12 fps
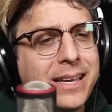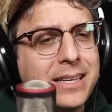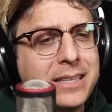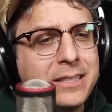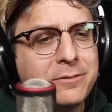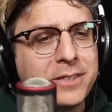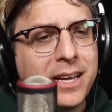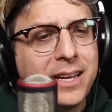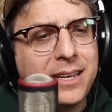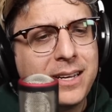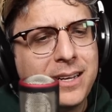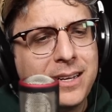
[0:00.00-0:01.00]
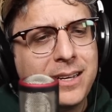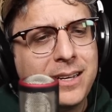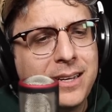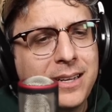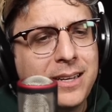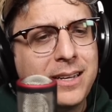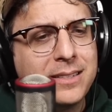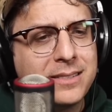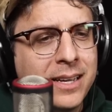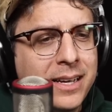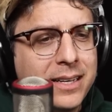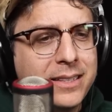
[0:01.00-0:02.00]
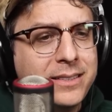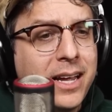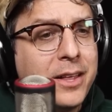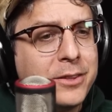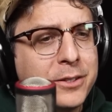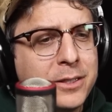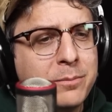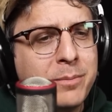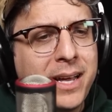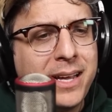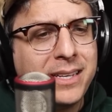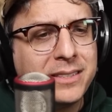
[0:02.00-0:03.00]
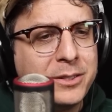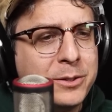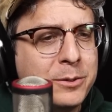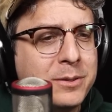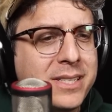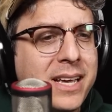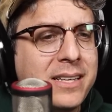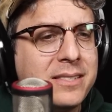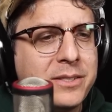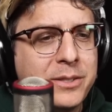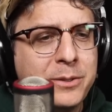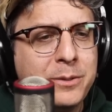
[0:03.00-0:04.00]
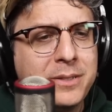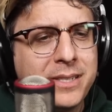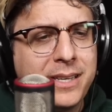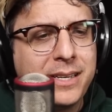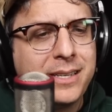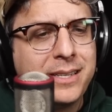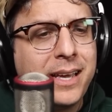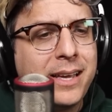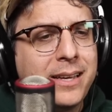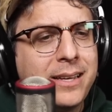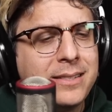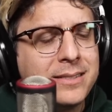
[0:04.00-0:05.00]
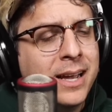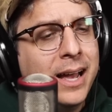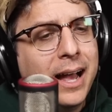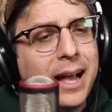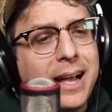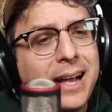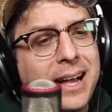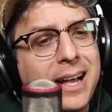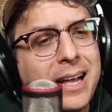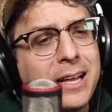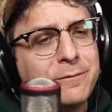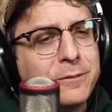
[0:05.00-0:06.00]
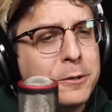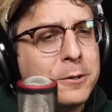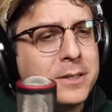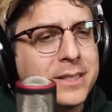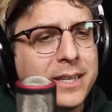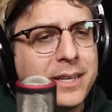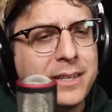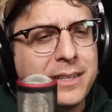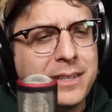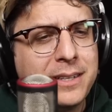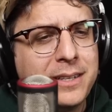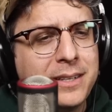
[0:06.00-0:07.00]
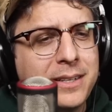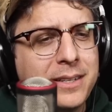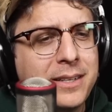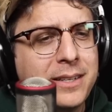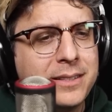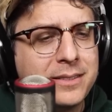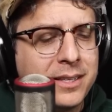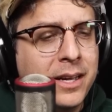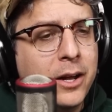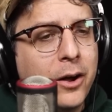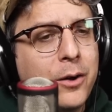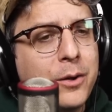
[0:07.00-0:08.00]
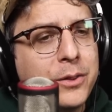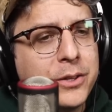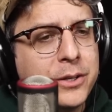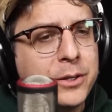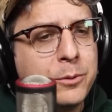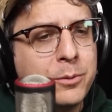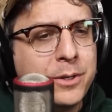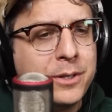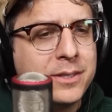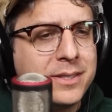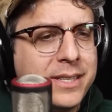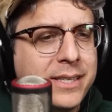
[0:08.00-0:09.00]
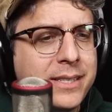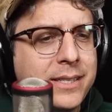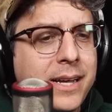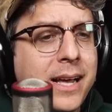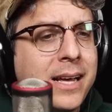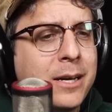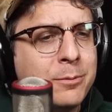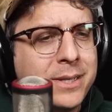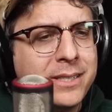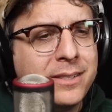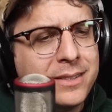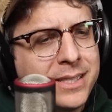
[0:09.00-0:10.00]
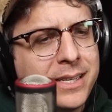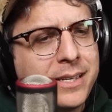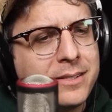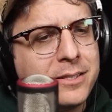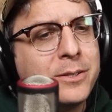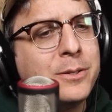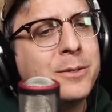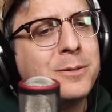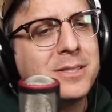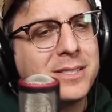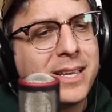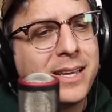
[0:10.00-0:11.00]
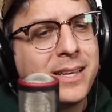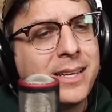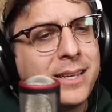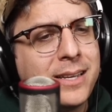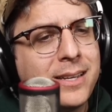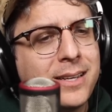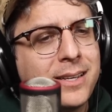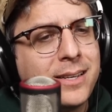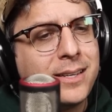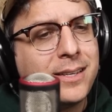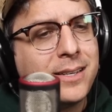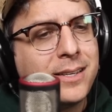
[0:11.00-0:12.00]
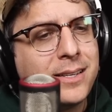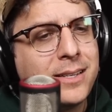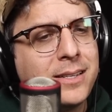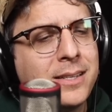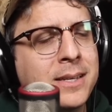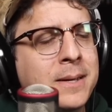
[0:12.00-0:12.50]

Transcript: have got another mic to test today, and I forgot all the words that I will need to say.